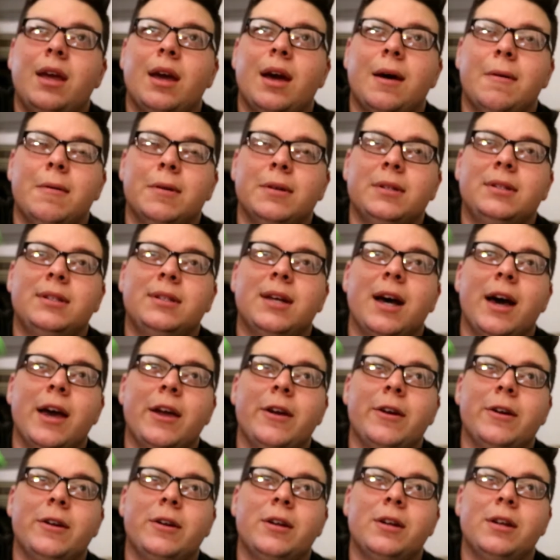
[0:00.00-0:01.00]
I was
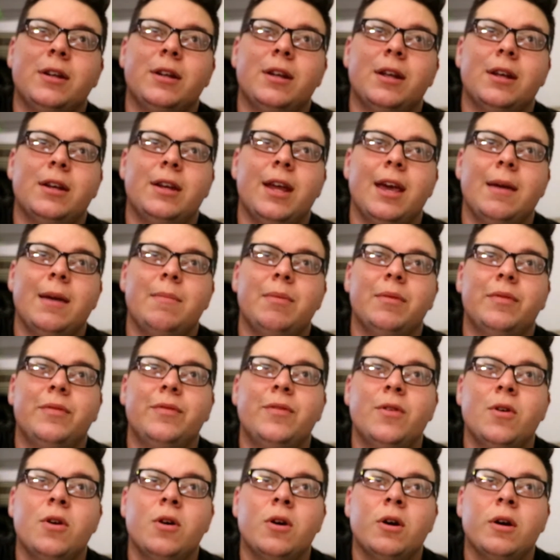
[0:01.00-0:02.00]
tired the day
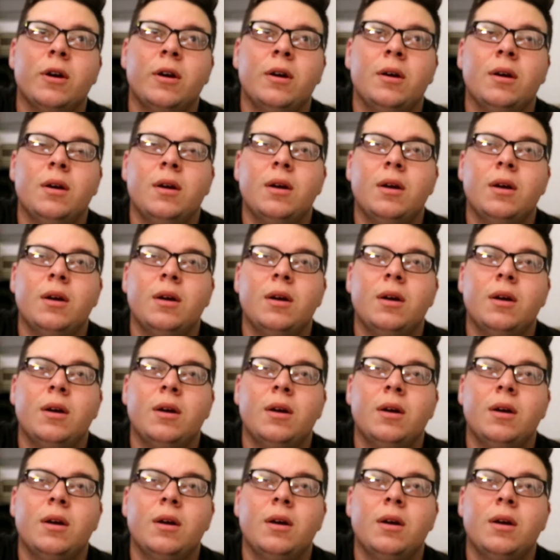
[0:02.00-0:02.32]
before.